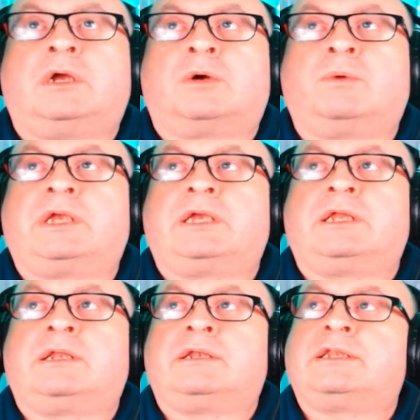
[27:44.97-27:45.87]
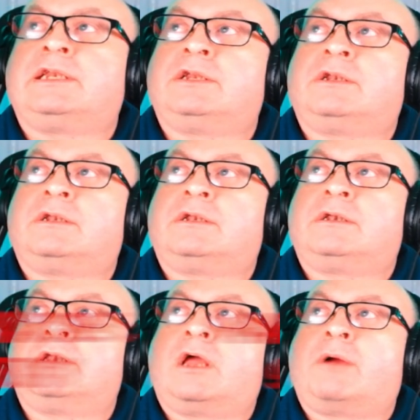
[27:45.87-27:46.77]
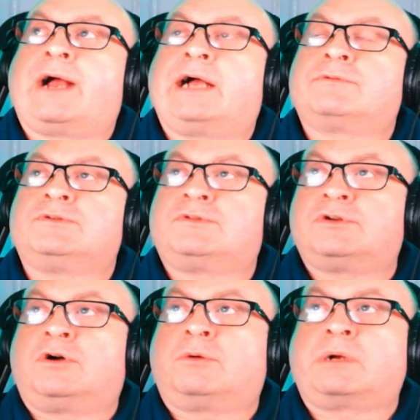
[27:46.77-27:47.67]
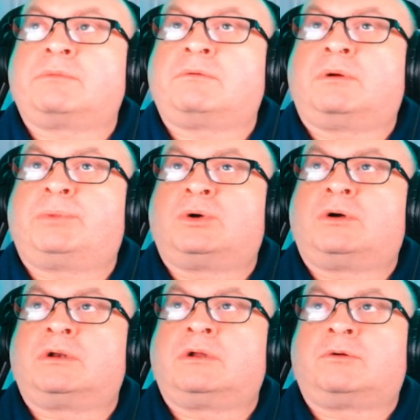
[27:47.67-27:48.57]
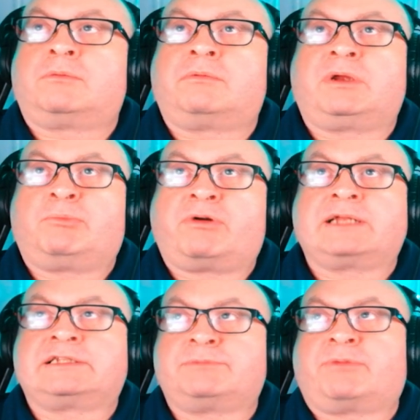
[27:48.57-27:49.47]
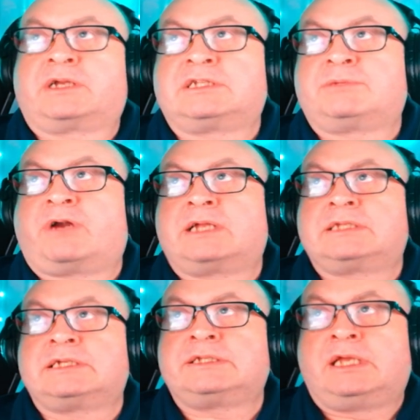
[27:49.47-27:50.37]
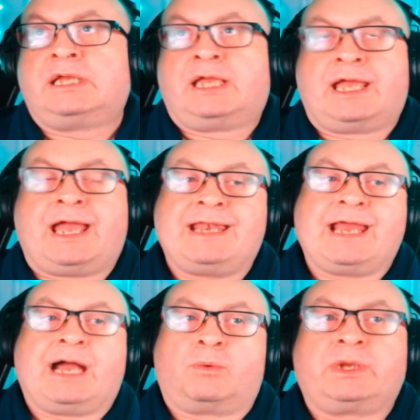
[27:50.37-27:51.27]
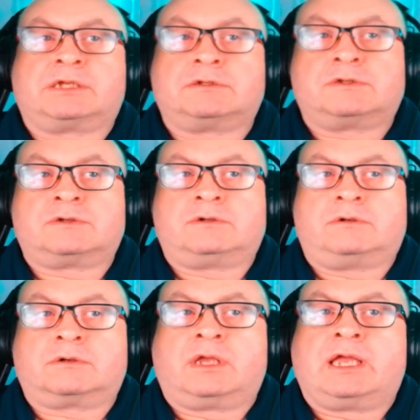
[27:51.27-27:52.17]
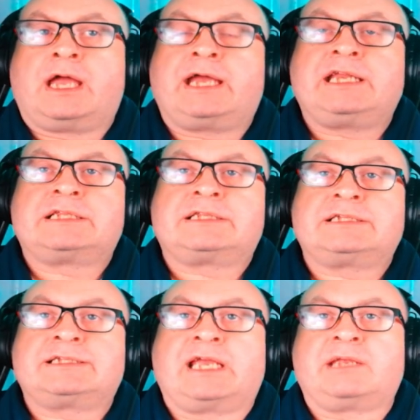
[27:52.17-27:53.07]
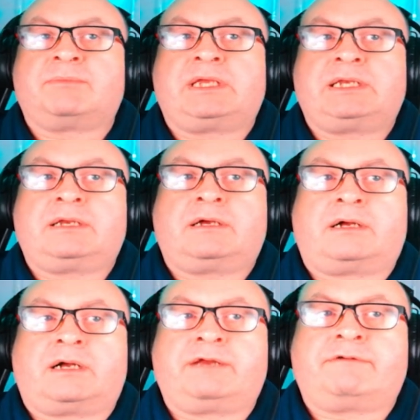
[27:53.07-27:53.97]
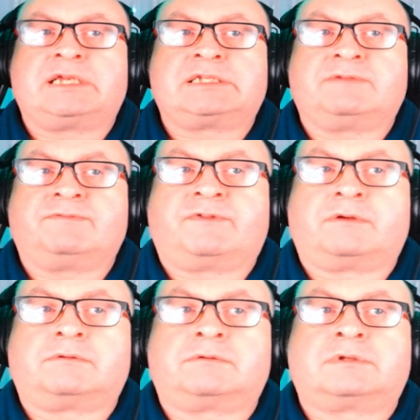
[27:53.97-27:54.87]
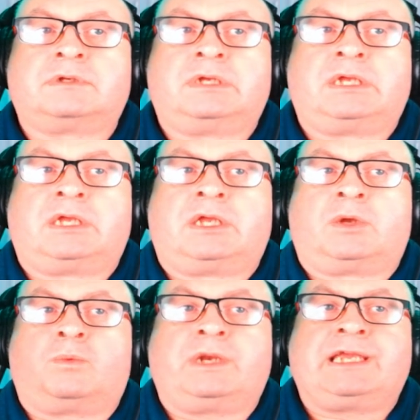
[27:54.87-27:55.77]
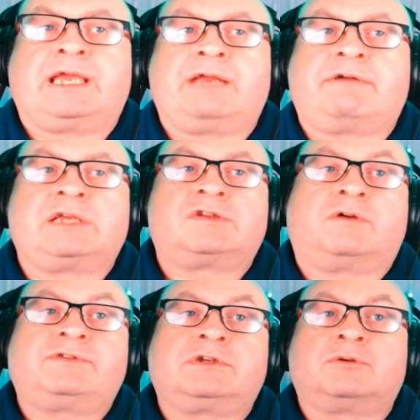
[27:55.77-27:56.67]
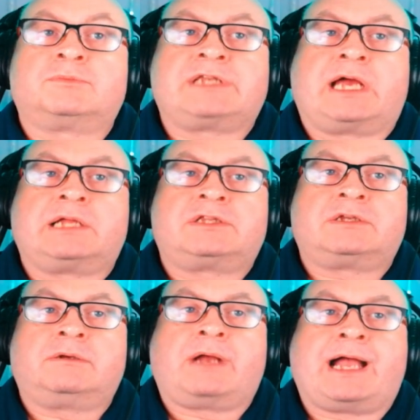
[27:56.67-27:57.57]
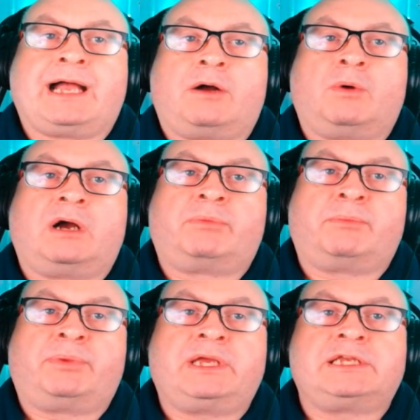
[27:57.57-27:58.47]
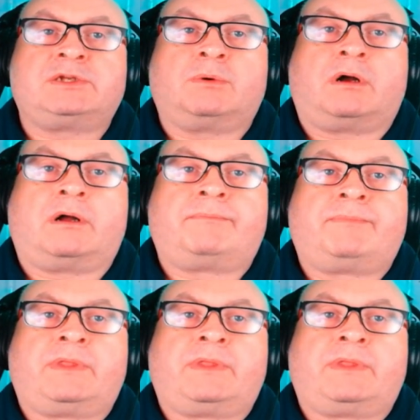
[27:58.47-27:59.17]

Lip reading: We didn't know how to talk when we were born. We practice, and now we can talk. And it's the same in iRacing, folks. Winning a race often comes down to how well prepared you are.